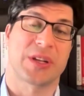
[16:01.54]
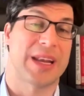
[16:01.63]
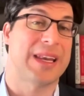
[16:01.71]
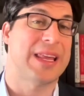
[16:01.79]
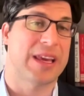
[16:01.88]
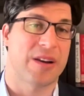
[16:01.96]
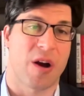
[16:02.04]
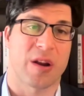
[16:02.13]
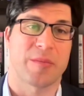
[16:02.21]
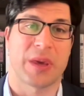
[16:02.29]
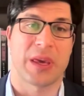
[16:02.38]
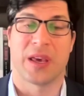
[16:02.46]
and the
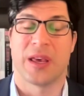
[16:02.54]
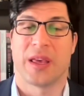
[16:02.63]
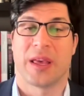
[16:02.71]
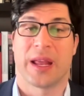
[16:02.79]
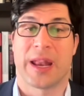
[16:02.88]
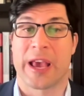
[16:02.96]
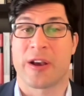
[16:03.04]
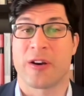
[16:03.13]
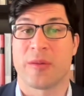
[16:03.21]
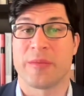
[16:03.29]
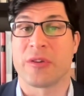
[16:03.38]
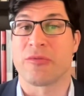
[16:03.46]
economy and
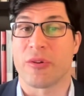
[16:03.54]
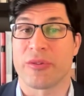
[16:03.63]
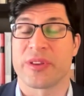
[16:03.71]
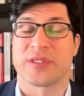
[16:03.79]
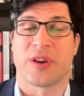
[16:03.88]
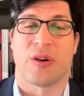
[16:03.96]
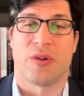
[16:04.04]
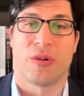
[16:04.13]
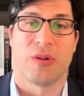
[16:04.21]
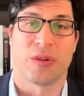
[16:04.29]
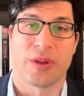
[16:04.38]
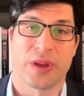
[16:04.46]
economic growth as a
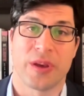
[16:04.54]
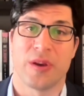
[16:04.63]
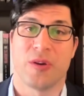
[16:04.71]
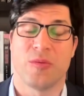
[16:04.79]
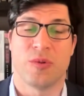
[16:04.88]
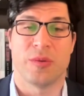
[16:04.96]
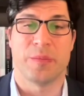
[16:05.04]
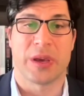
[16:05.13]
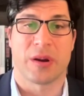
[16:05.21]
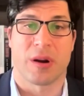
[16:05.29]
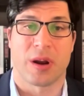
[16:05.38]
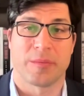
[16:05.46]
whole would be
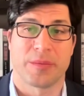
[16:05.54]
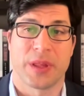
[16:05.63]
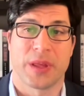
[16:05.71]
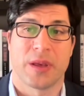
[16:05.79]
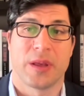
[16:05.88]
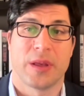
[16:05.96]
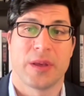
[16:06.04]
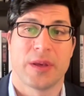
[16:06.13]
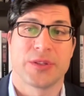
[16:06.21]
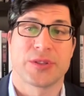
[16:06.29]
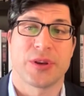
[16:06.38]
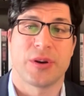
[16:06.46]
harmed.
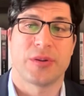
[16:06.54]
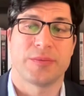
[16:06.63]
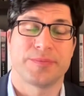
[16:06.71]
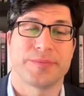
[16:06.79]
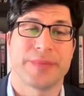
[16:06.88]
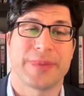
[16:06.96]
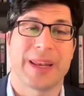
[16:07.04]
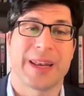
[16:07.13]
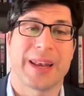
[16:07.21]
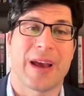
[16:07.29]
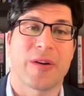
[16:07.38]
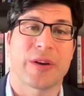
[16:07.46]
So
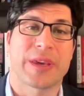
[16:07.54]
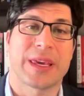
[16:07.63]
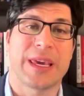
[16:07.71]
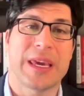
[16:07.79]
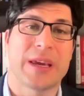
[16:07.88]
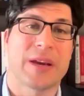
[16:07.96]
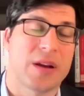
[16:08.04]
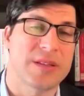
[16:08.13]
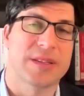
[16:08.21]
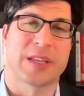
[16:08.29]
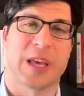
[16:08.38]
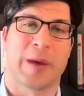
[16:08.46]
now a key
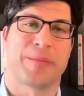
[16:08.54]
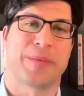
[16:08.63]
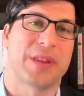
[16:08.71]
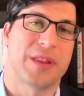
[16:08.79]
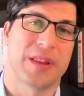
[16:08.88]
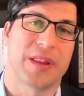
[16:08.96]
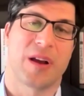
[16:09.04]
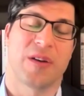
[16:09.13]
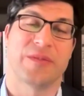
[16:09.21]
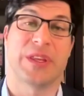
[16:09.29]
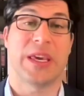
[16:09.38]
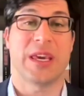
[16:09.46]
concept of
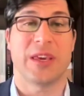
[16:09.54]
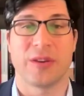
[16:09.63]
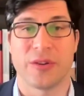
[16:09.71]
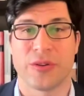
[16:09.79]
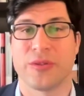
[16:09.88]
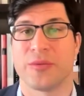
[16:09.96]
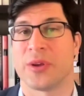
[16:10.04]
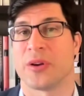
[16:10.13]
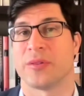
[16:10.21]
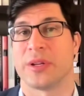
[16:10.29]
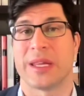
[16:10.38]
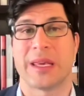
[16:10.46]
the EU,
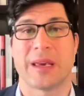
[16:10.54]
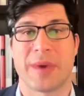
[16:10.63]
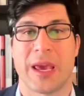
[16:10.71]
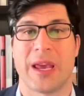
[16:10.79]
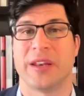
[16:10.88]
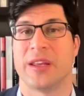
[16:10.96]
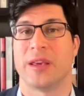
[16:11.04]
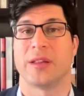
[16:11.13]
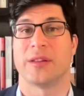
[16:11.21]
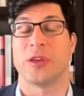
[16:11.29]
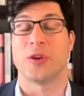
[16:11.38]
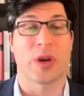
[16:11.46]
the DMA,
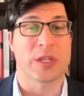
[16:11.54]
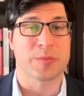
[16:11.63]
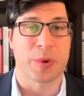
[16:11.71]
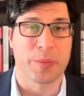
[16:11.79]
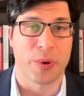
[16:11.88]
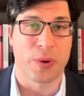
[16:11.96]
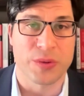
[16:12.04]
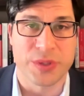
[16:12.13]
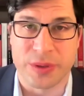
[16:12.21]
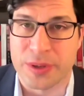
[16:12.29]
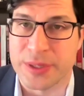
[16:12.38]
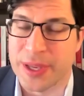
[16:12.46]
the US
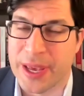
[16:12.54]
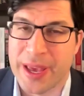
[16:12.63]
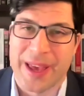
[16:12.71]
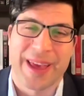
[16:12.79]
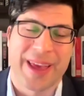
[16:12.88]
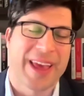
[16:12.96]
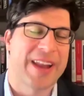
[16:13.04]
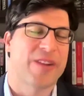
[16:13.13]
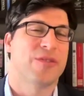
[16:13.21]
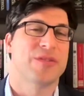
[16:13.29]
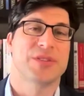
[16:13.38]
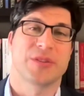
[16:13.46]
proposals, and
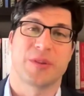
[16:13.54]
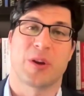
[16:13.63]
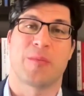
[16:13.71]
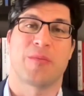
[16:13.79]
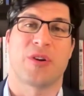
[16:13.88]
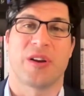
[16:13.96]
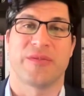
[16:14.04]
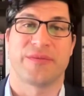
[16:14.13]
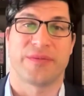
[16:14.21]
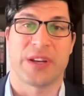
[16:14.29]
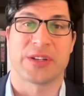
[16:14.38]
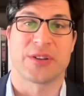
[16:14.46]
also the number of
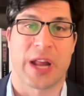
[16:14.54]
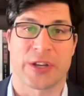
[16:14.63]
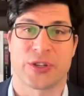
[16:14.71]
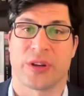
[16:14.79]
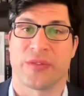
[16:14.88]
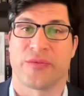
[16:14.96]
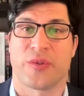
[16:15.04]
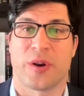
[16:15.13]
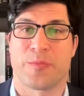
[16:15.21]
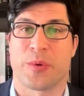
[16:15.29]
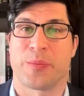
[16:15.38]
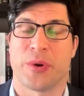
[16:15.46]
international and
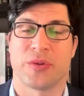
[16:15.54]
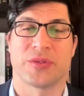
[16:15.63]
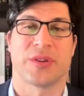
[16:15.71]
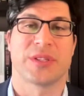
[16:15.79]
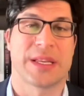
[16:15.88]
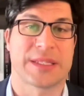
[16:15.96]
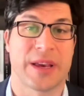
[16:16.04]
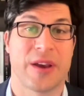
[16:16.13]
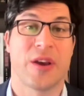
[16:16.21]
foreign proposals is